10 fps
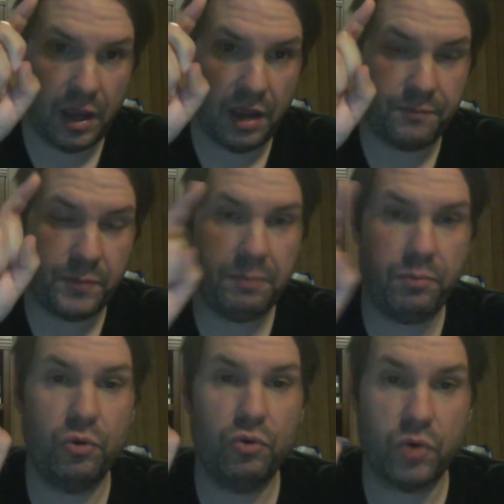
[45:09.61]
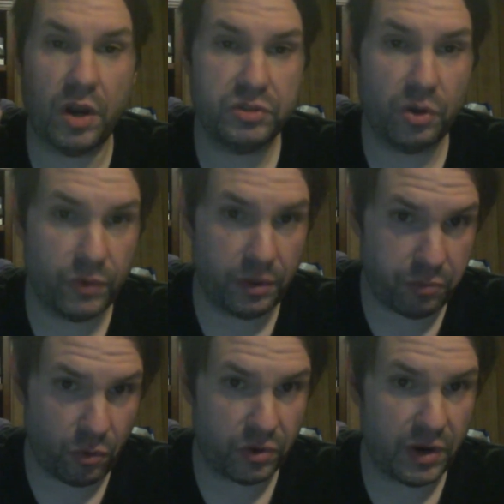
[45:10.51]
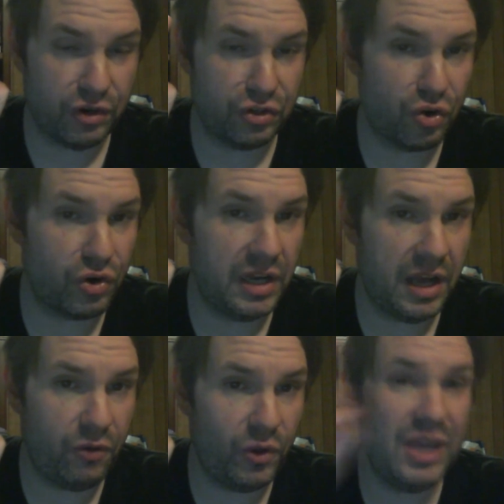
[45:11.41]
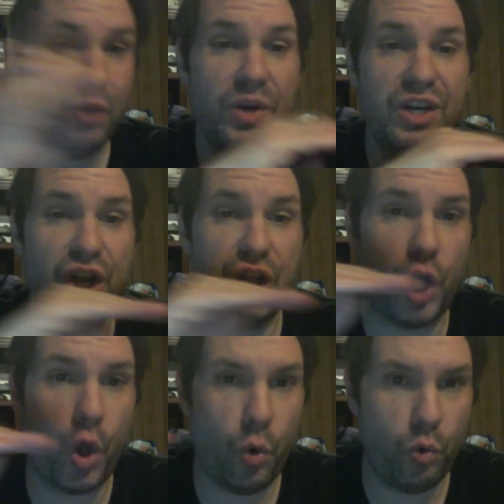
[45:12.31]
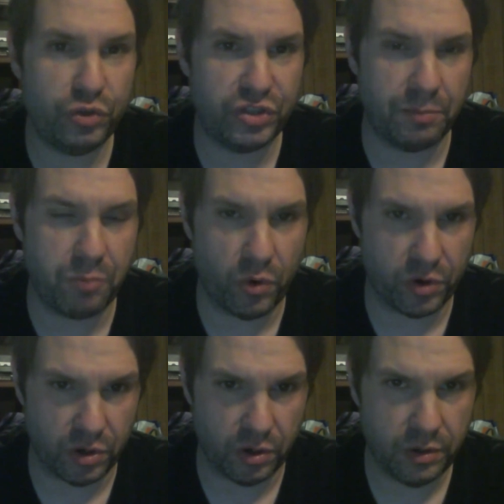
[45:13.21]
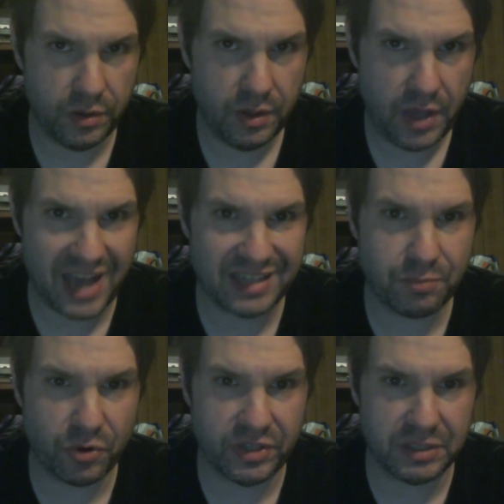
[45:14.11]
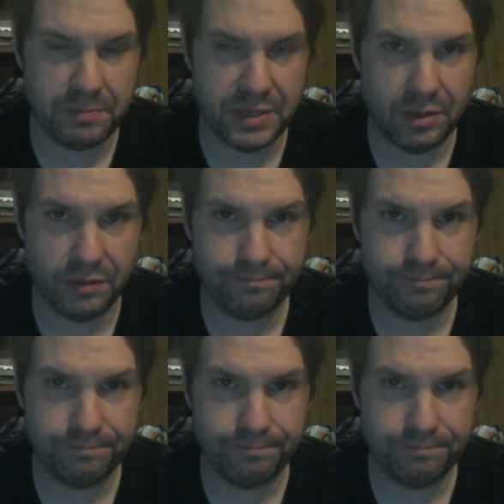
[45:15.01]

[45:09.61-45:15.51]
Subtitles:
if people crossed over the border at a certain level, he would close the border as per this bill.